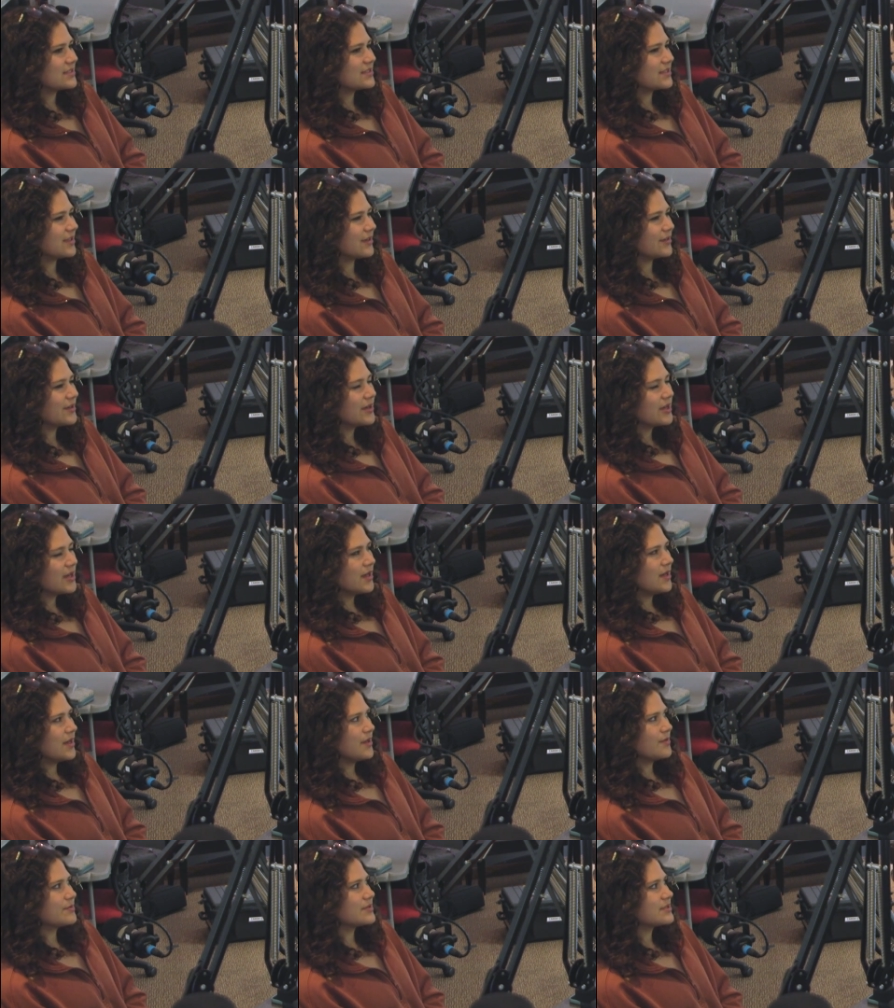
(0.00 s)
So
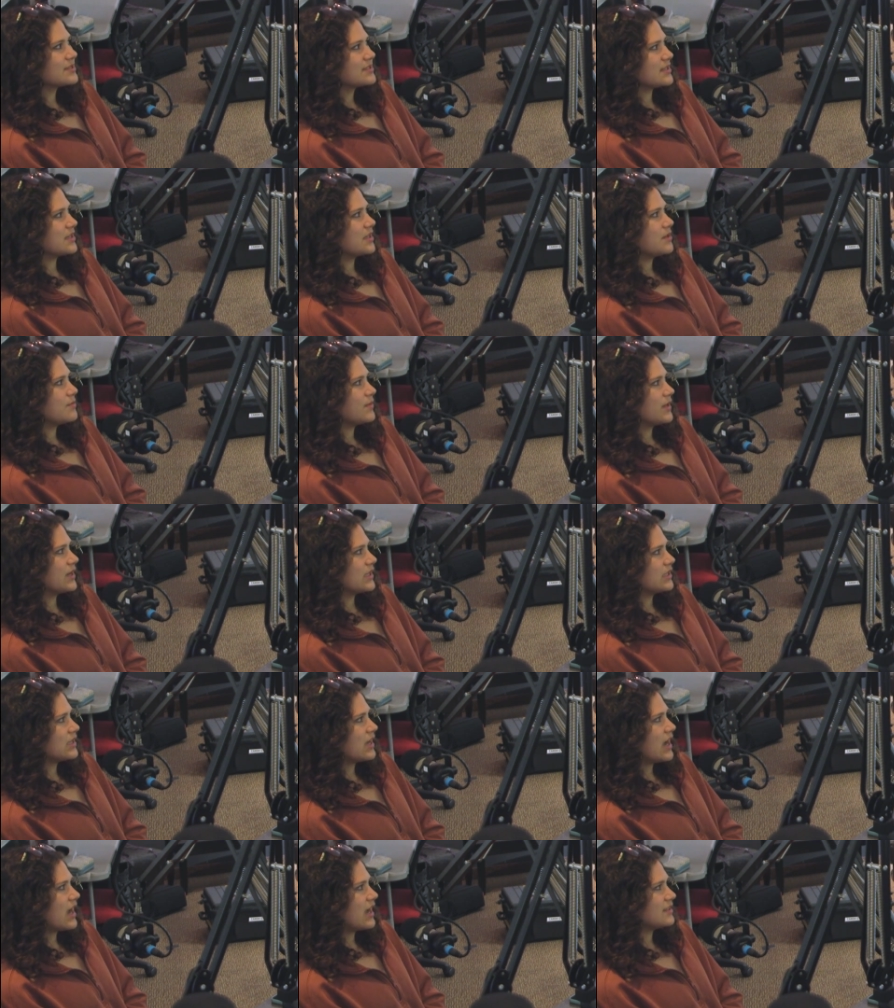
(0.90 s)
we'll see.
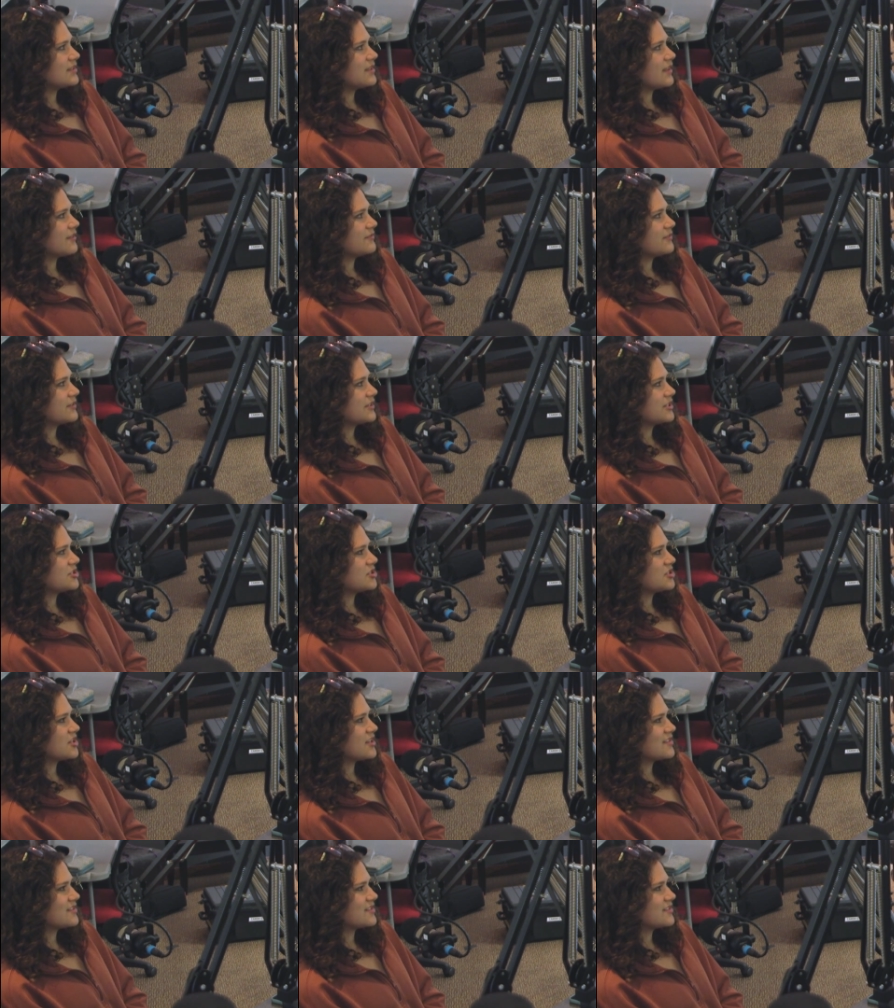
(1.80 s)
But I definitely
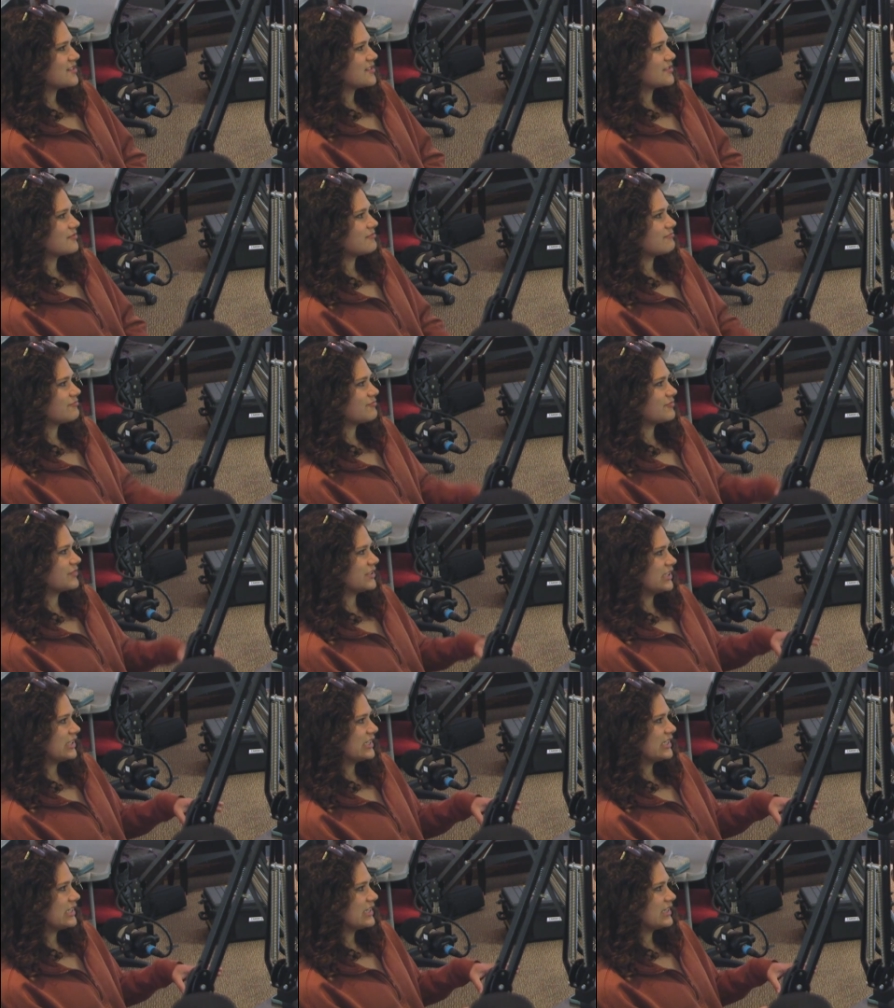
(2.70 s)
just
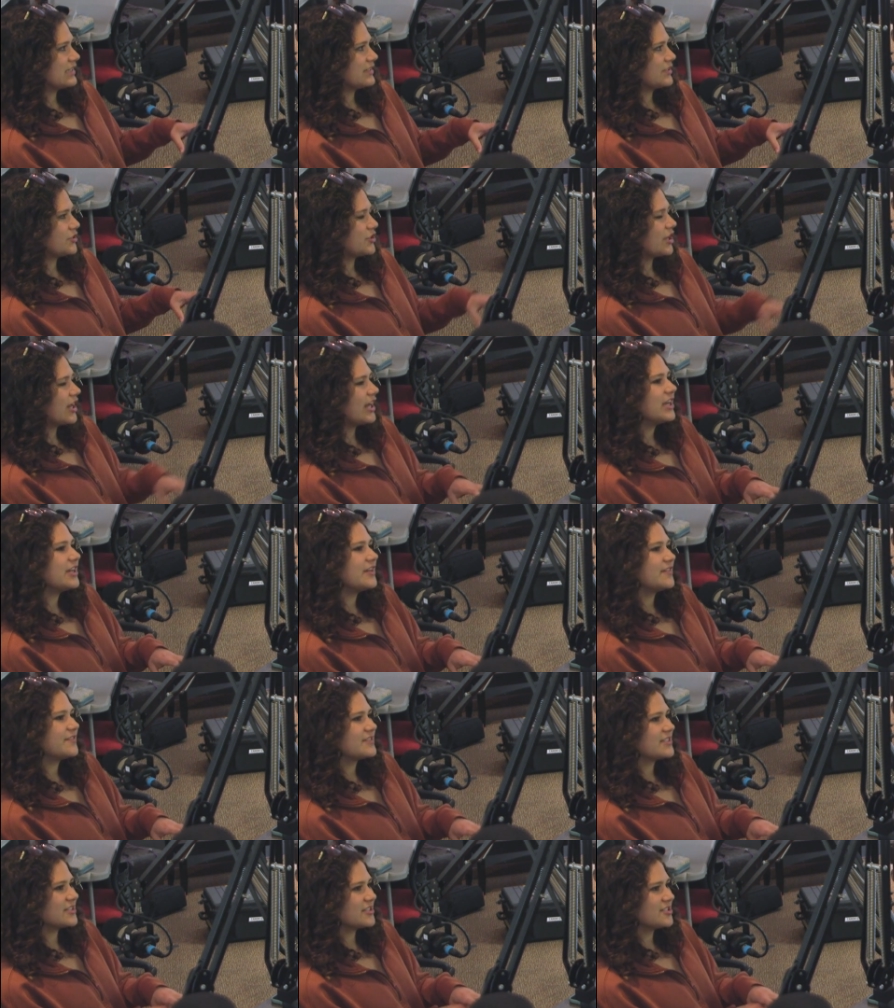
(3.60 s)
really
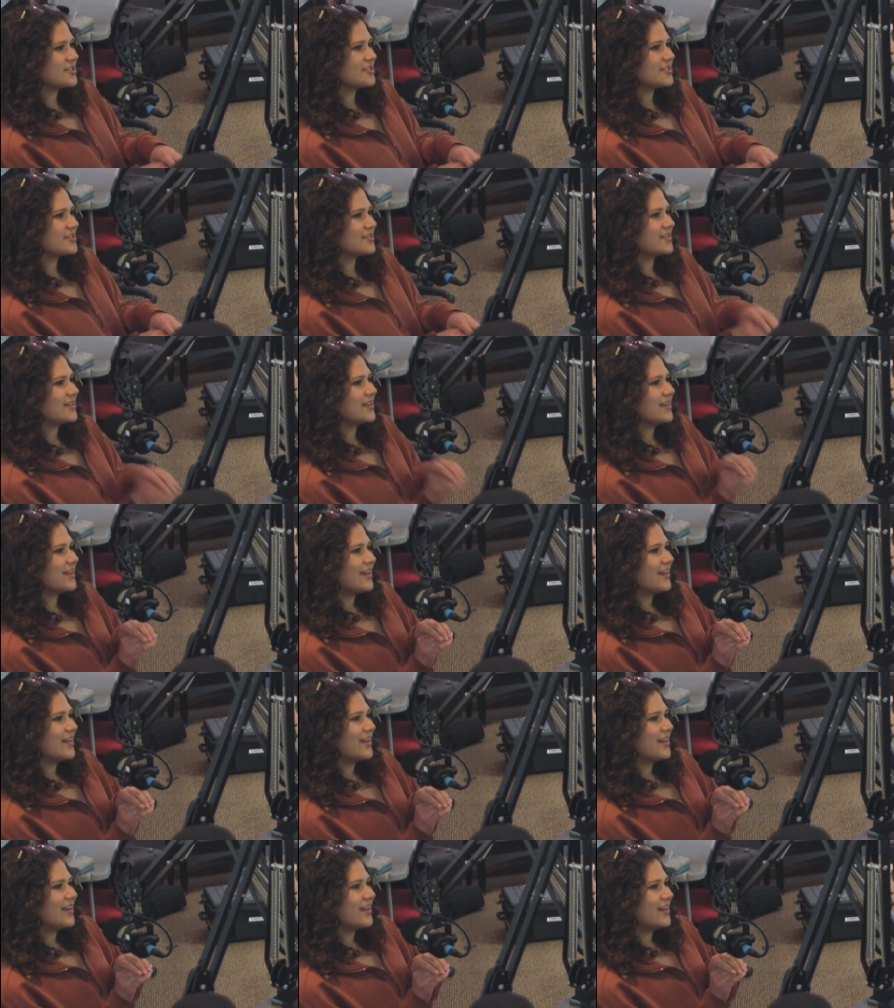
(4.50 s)
crave to just
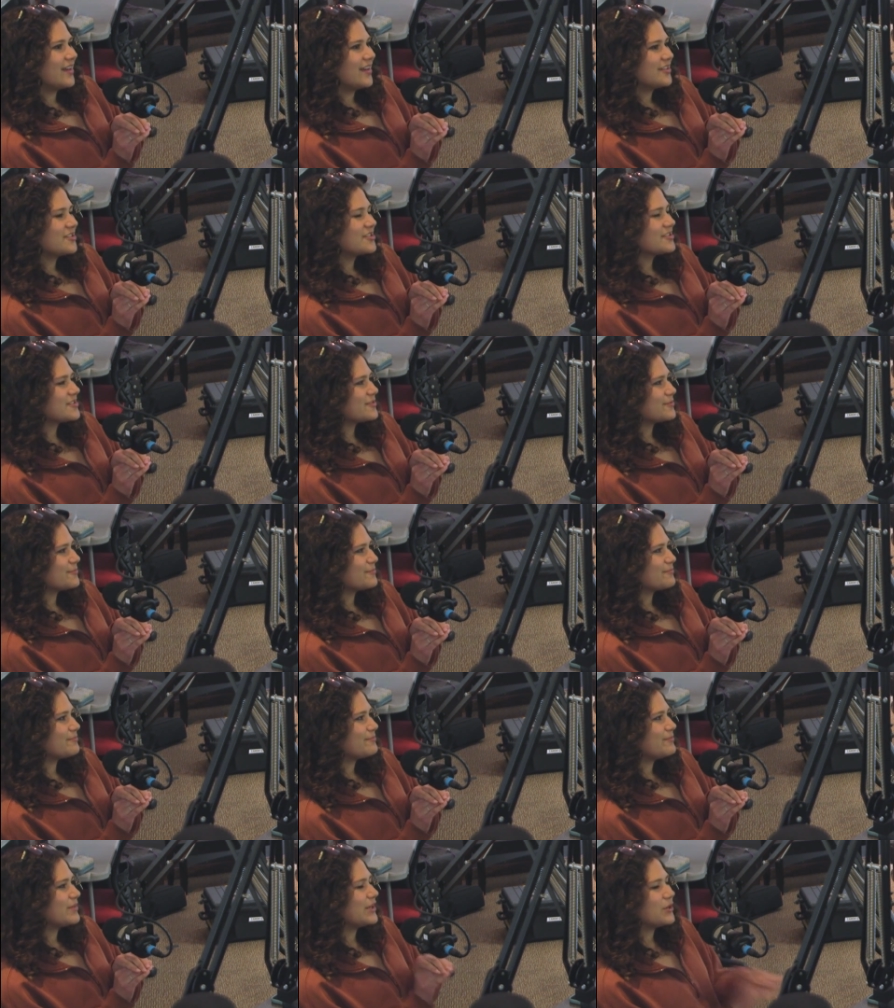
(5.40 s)

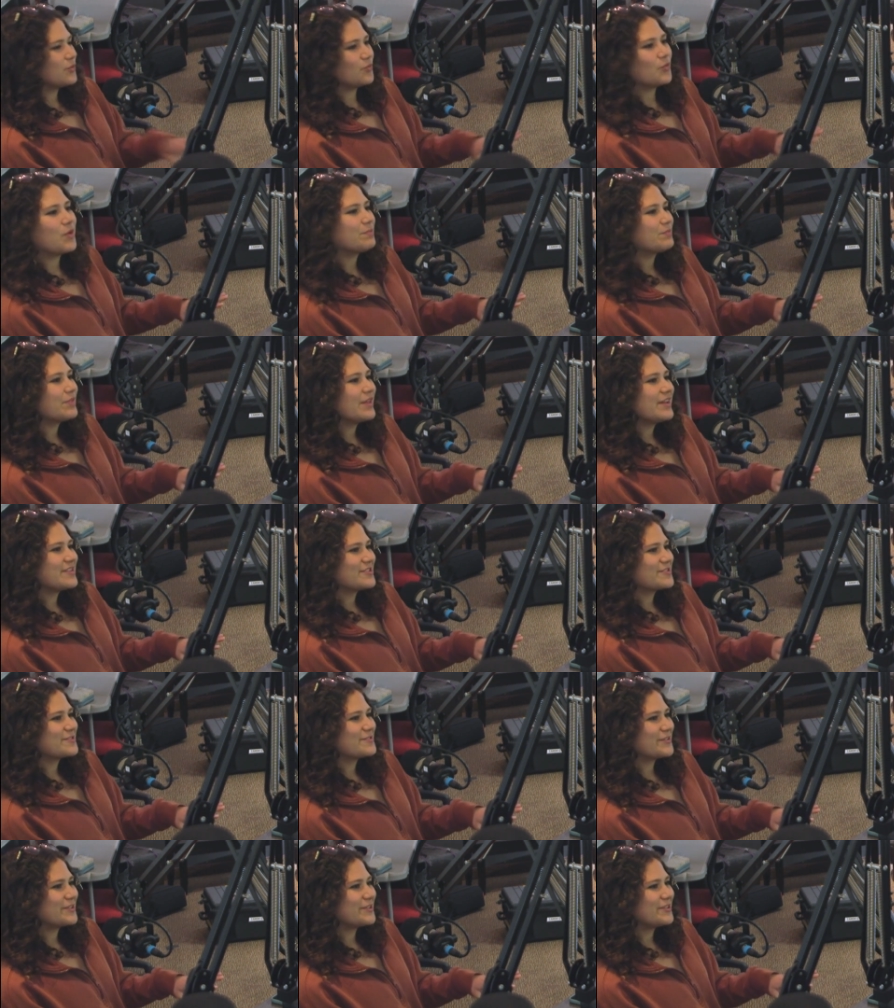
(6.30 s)
be in one
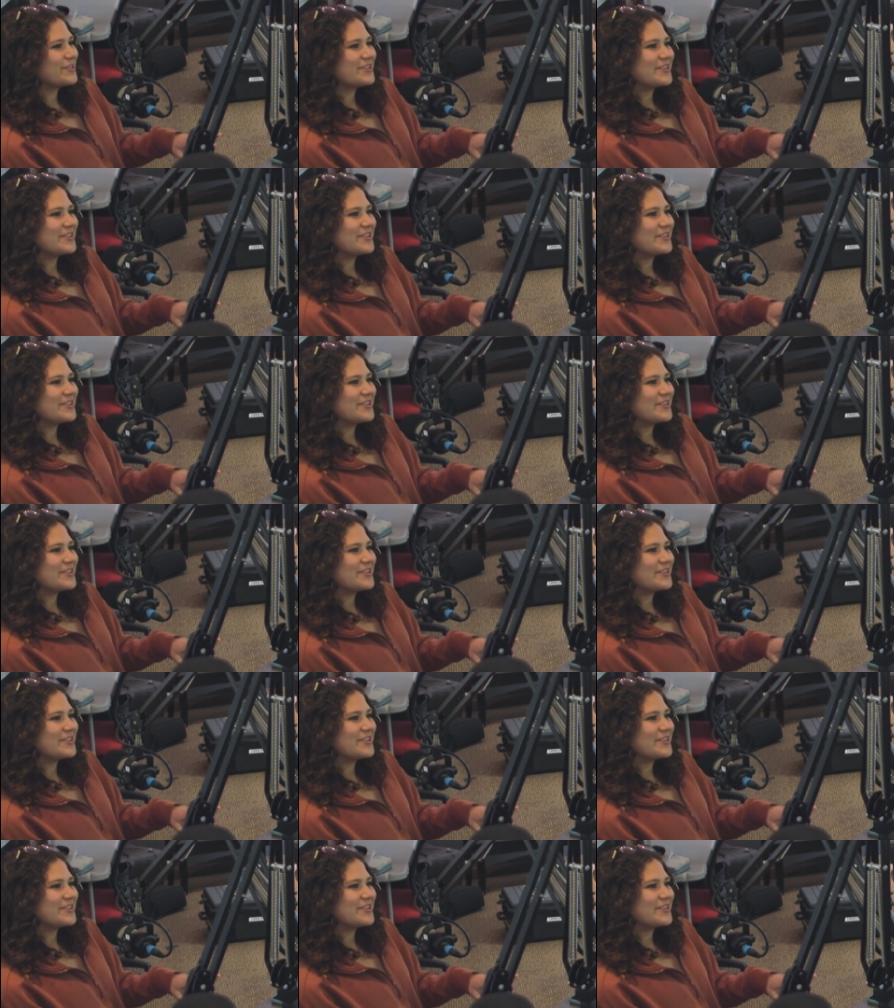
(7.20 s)
place for